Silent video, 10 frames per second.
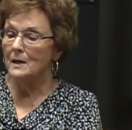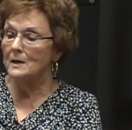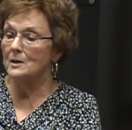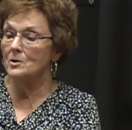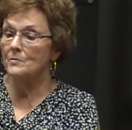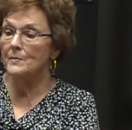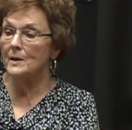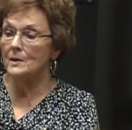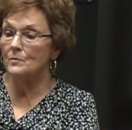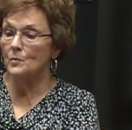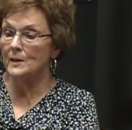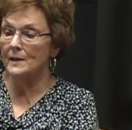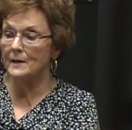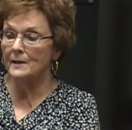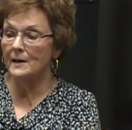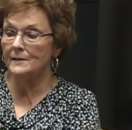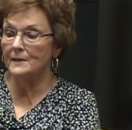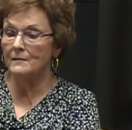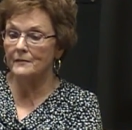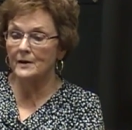Um, and we had
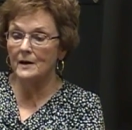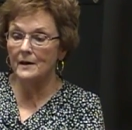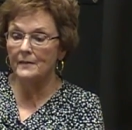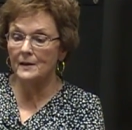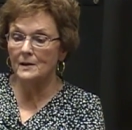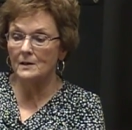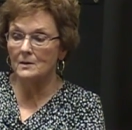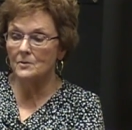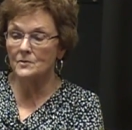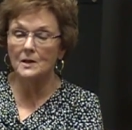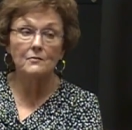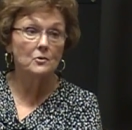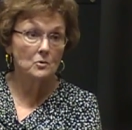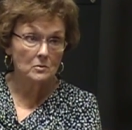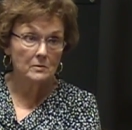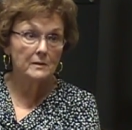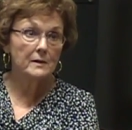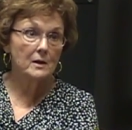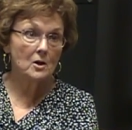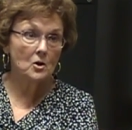identified that uh, several
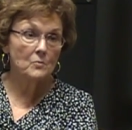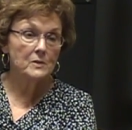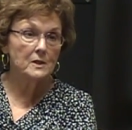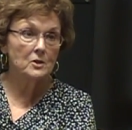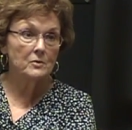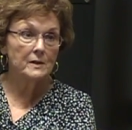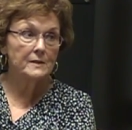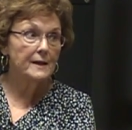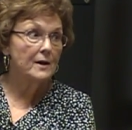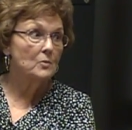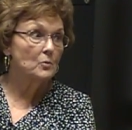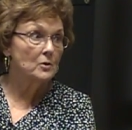homes here in town